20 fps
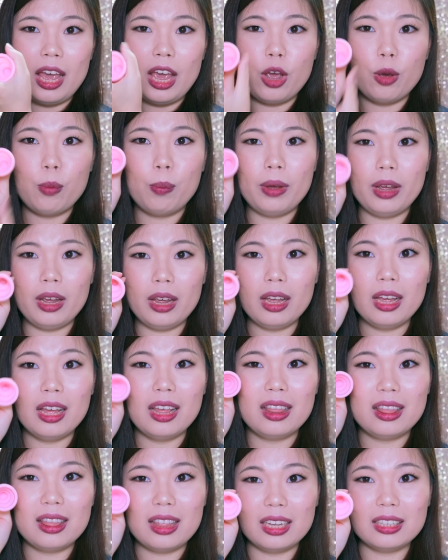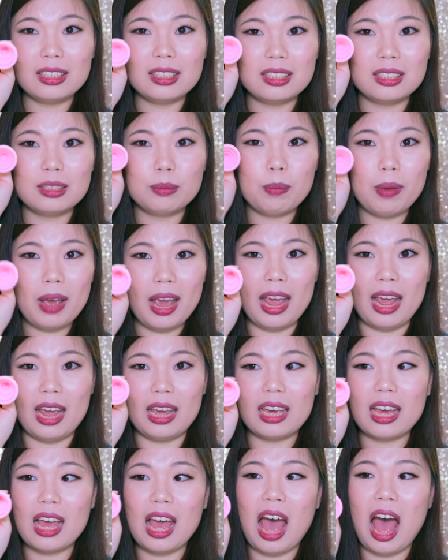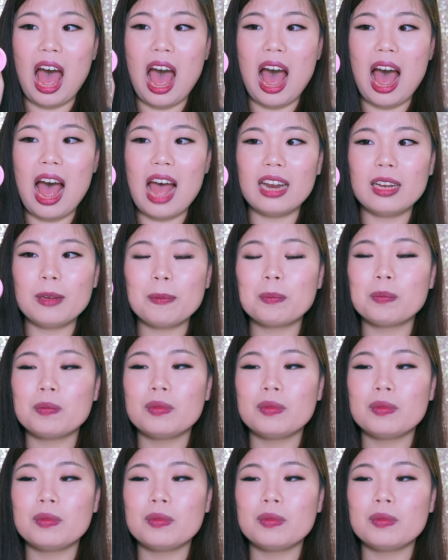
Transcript: it'll be this big, and